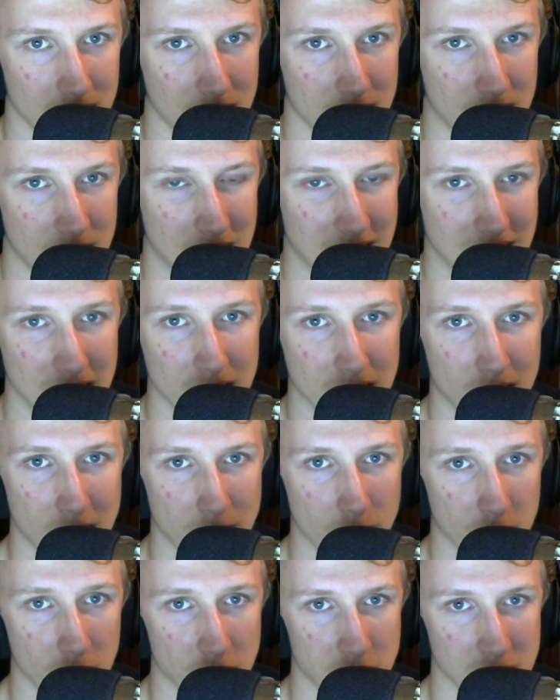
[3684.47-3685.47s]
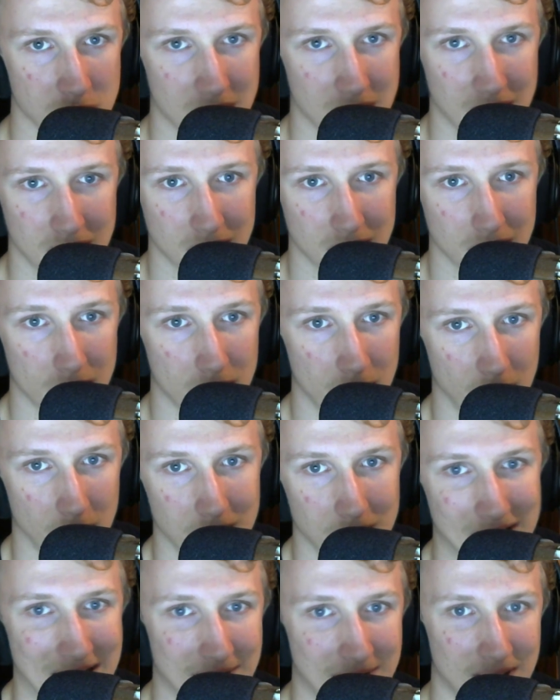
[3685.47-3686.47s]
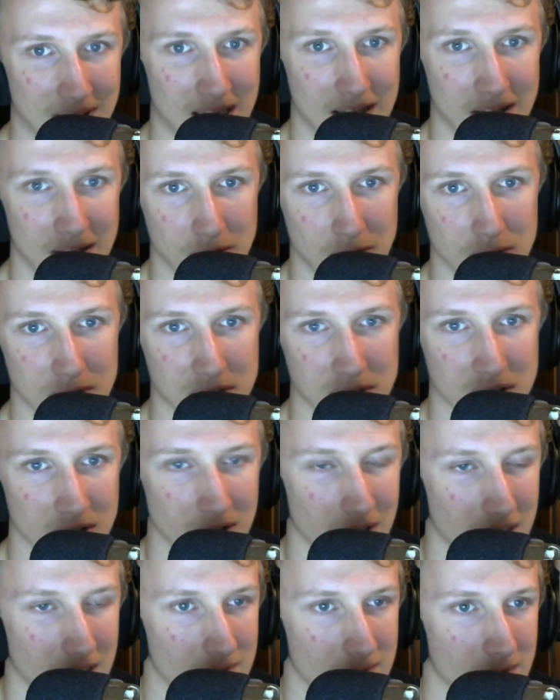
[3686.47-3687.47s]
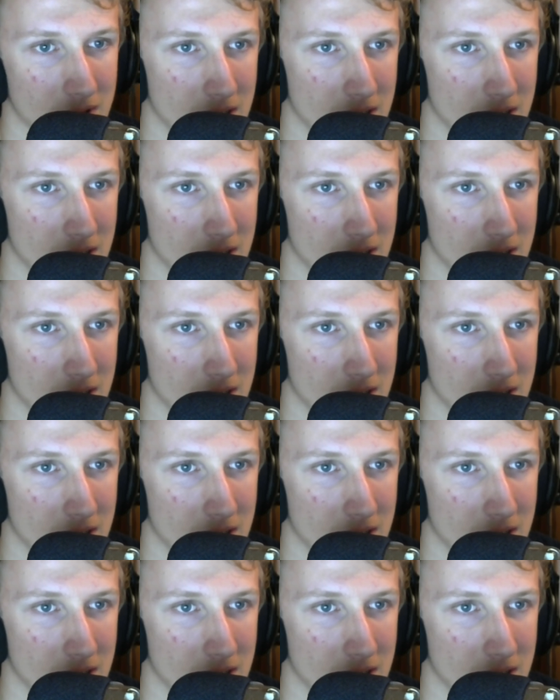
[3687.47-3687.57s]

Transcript: They didn't like Rodgers. They didn't like uh, Advocaat. They knew was going to leave.